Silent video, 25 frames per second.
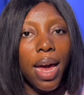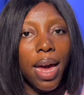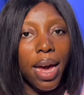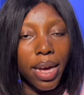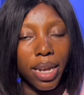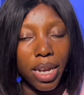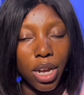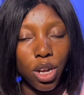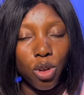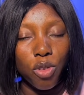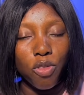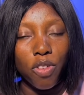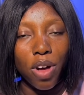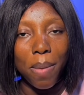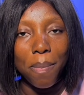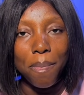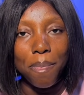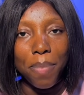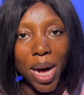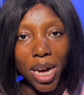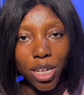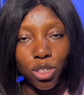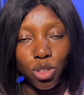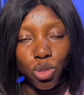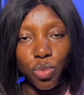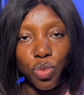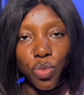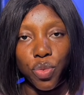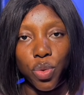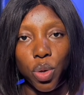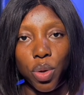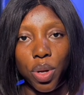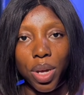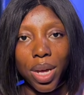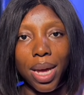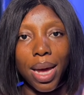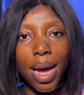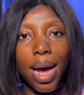headed over back to
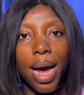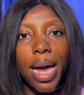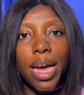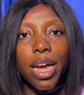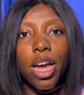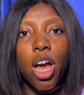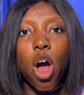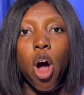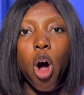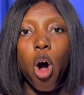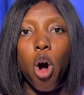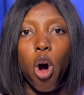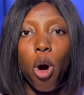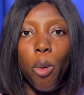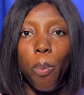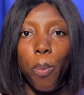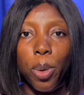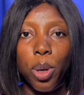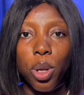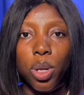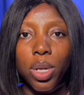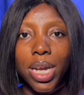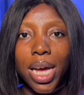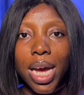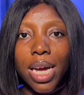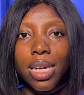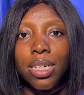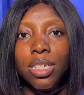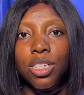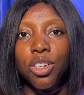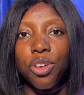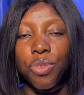Flow AI, uploaded the